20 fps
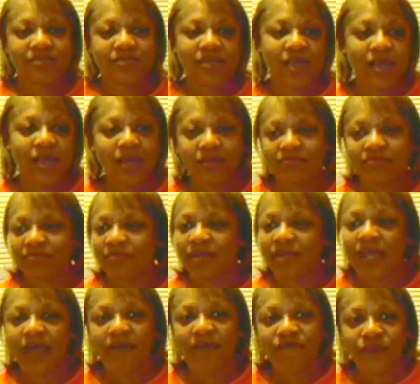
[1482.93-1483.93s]
saying
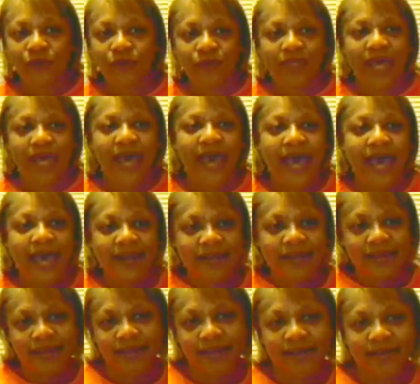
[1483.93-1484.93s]
F you that,
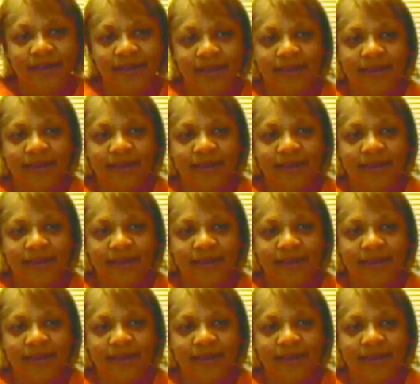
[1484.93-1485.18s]
and,